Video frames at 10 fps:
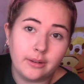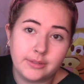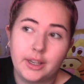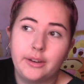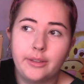
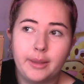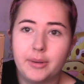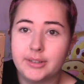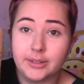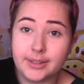Obviously I know that
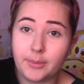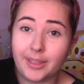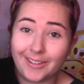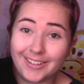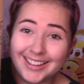because I was there when
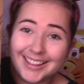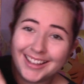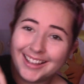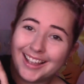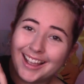they got it.
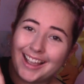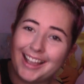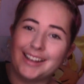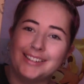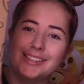
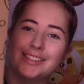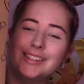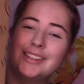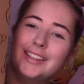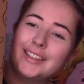and
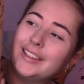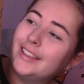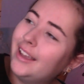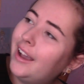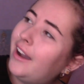
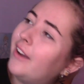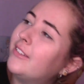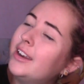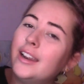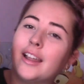I
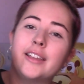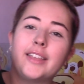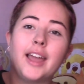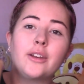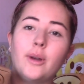really like,
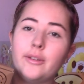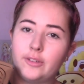they had quite a